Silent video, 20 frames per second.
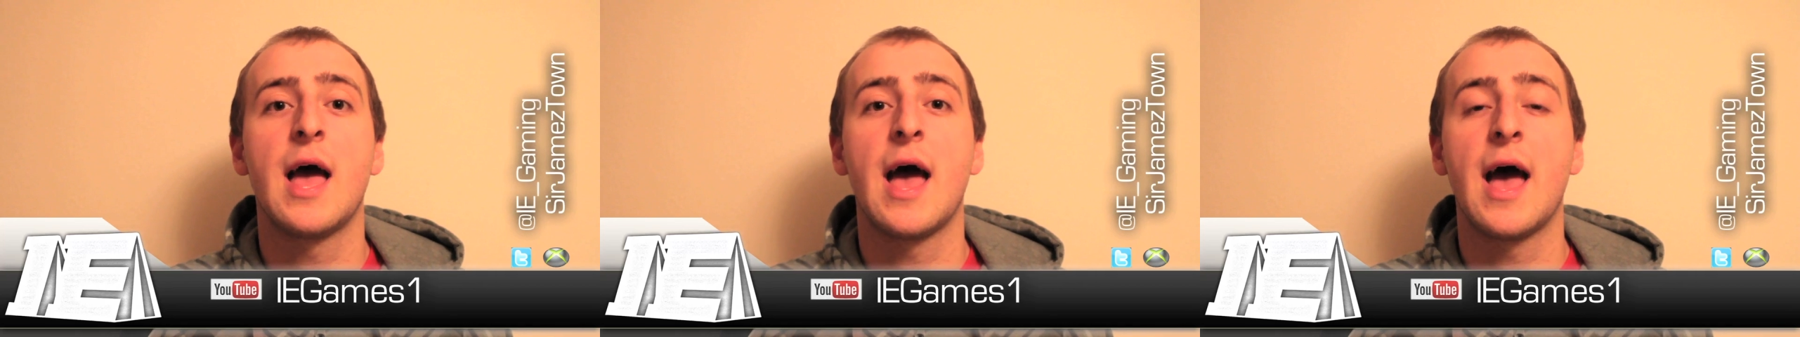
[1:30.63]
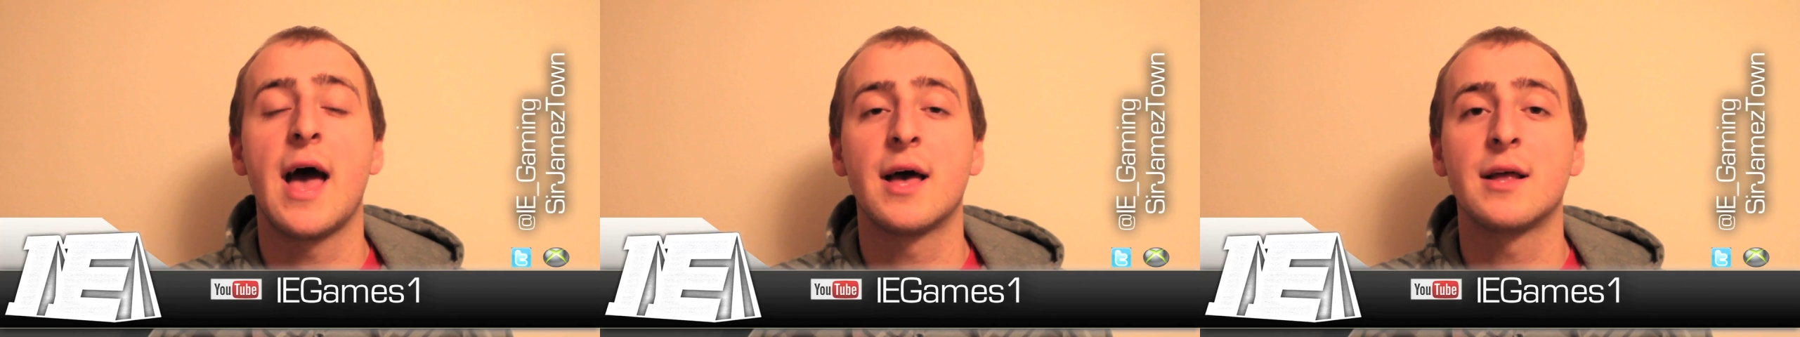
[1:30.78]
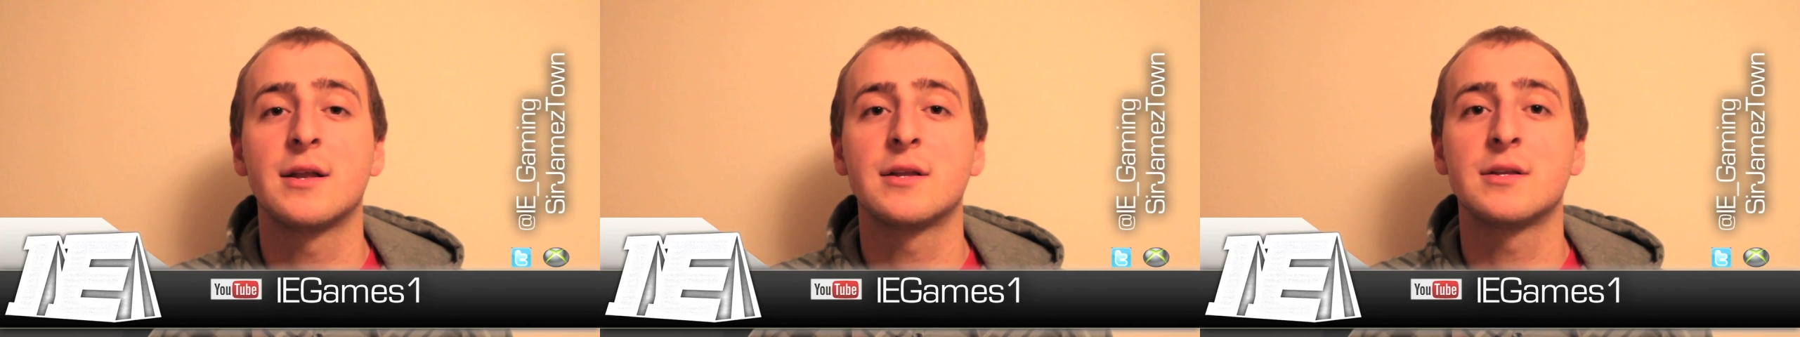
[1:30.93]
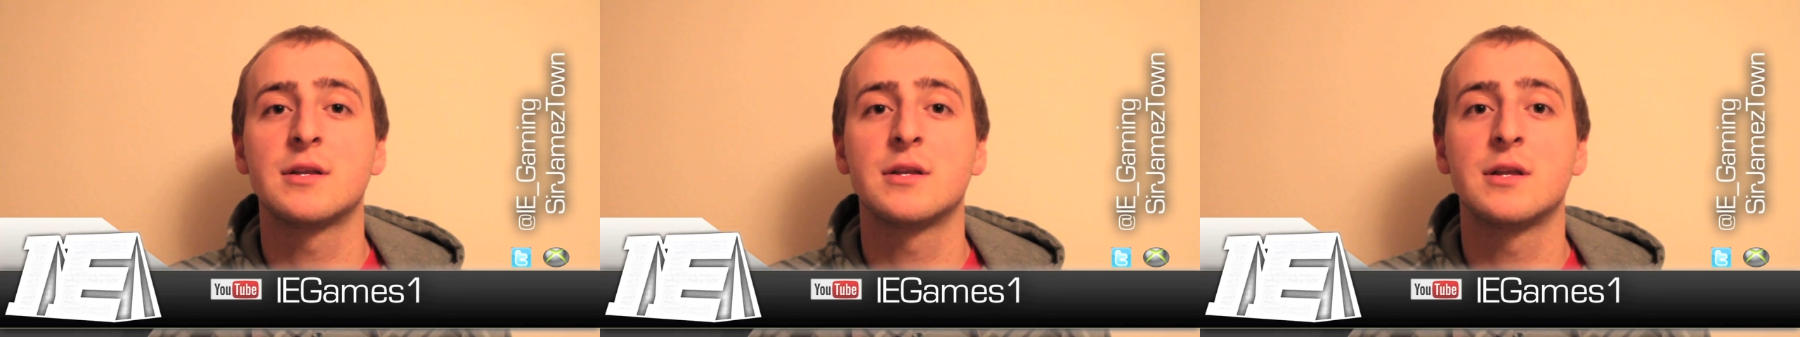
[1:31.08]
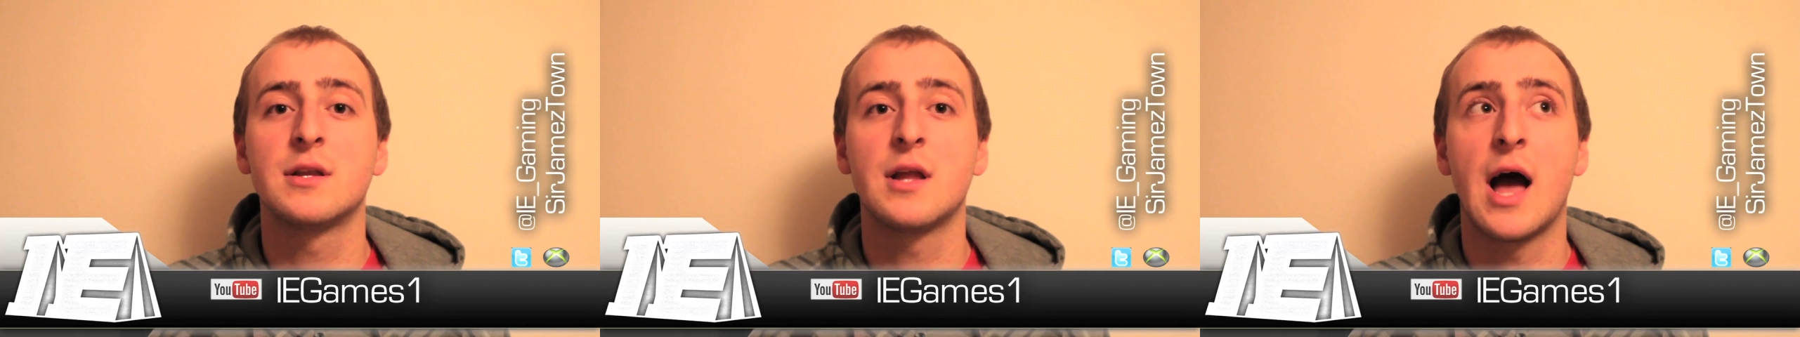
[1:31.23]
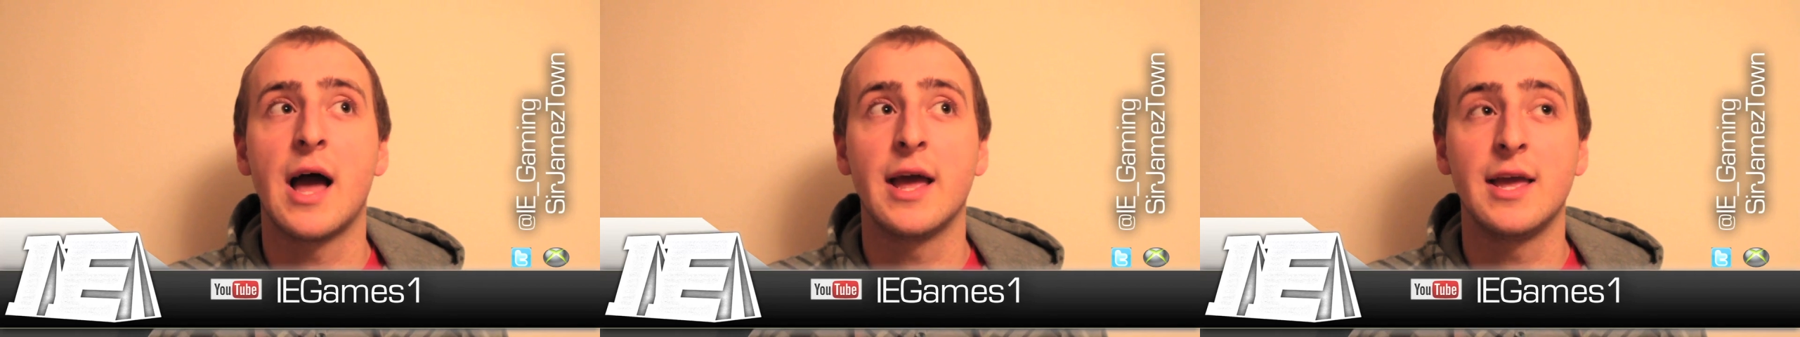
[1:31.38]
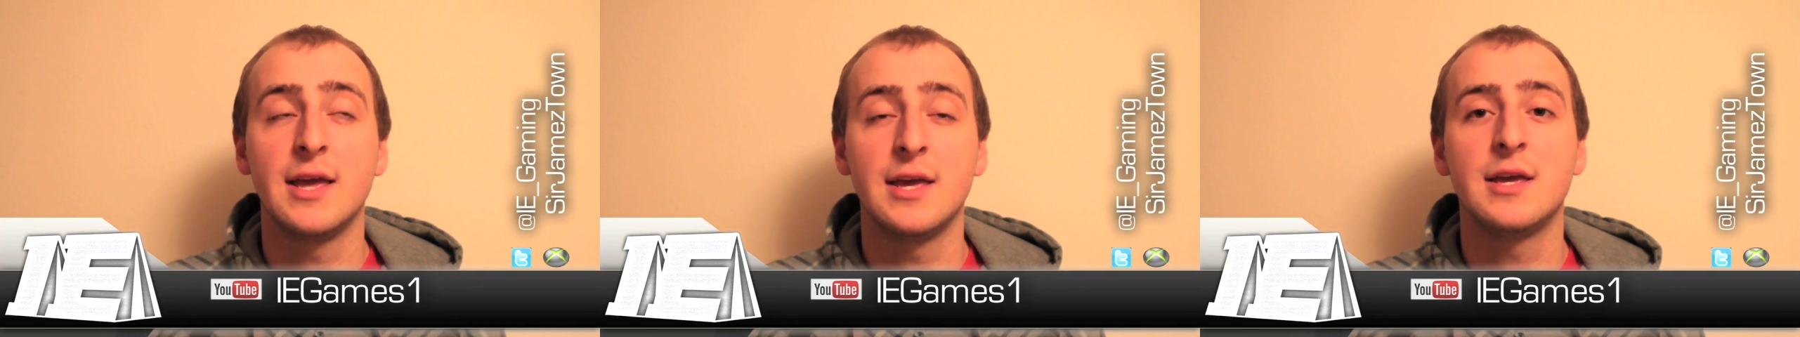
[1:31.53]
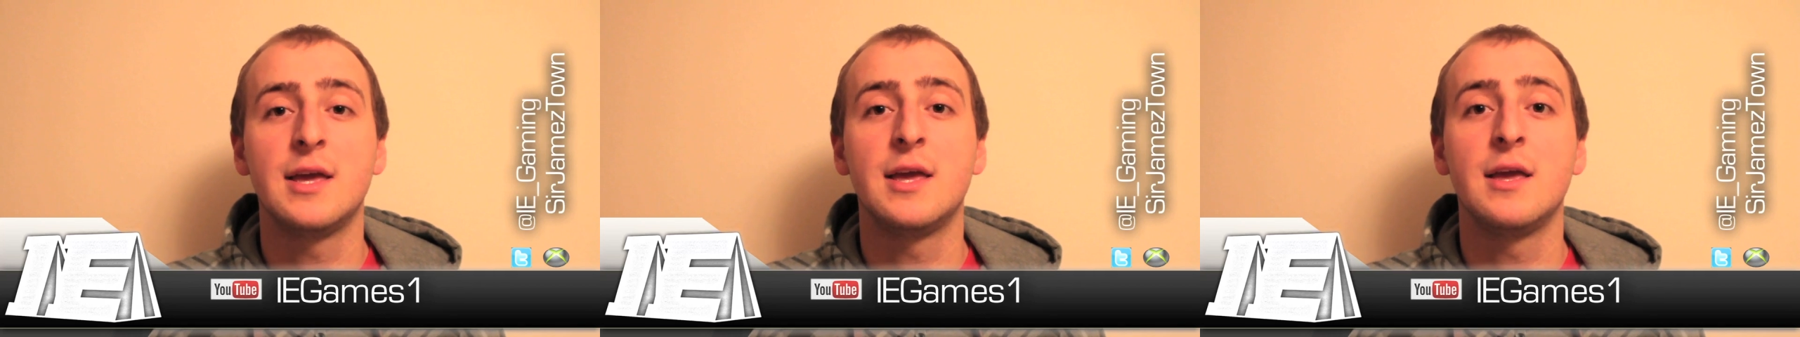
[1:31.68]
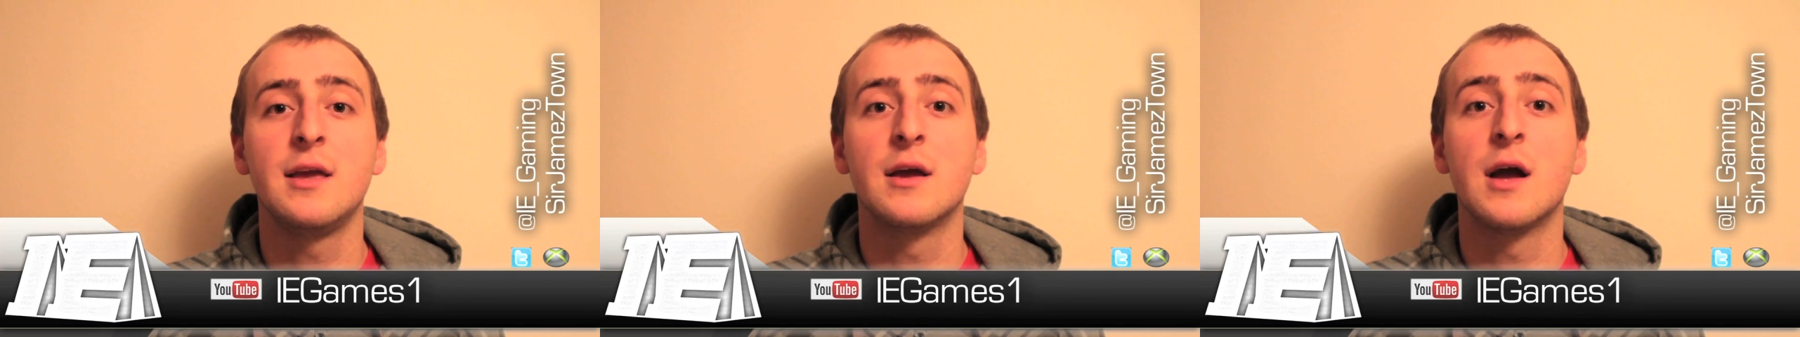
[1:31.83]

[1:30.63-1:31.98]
at I E